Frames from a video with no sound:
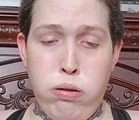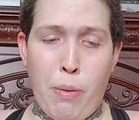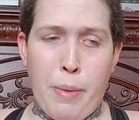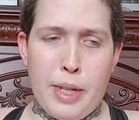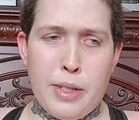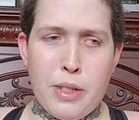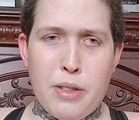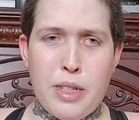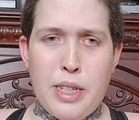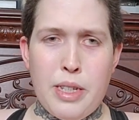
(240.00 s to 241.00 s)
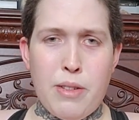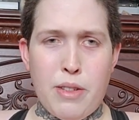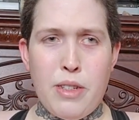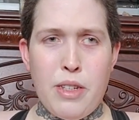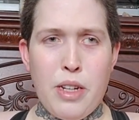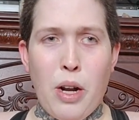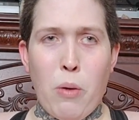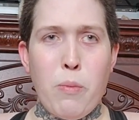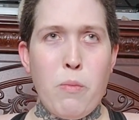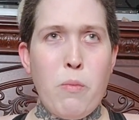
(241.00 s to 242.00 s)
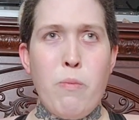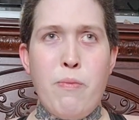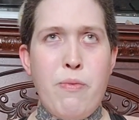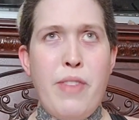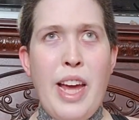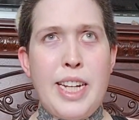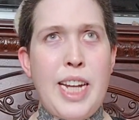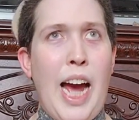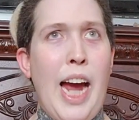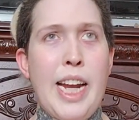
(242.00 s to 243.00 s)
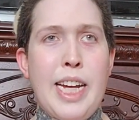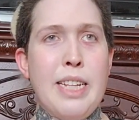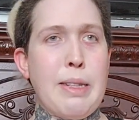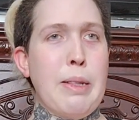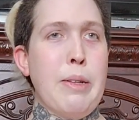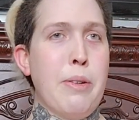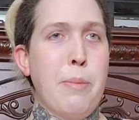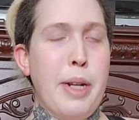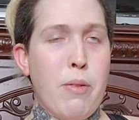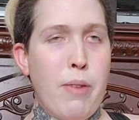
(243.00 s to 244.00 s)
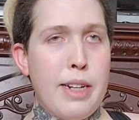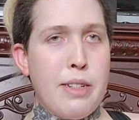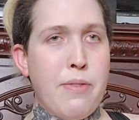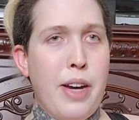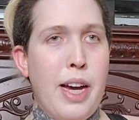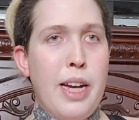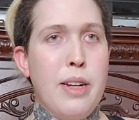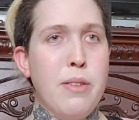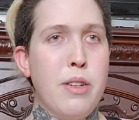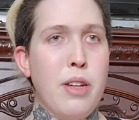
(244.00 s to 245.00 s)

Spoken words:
Basically, you know, that kind of gets a little bit rectified,